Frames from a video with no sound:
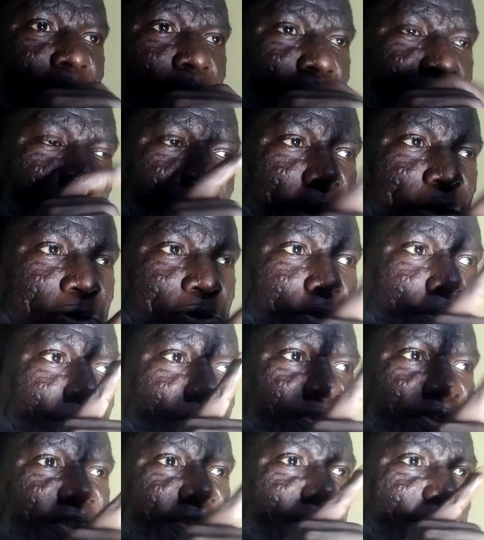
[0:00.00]
But I
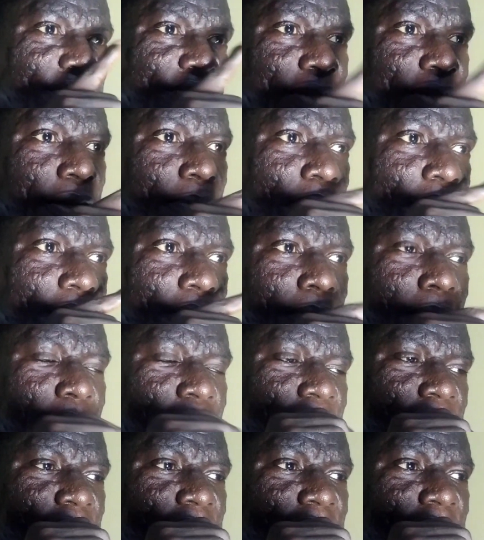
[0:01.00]
know she is happily
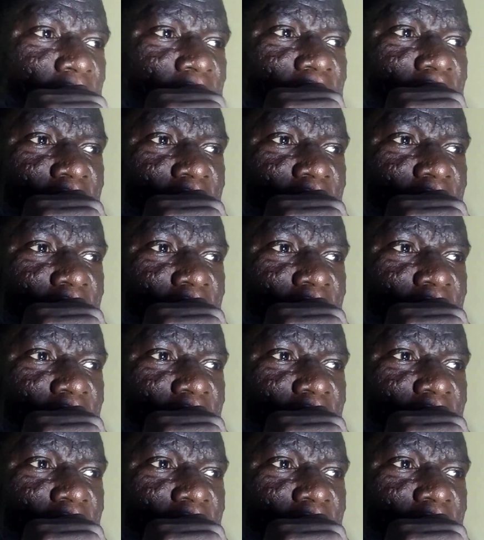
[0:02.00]
married.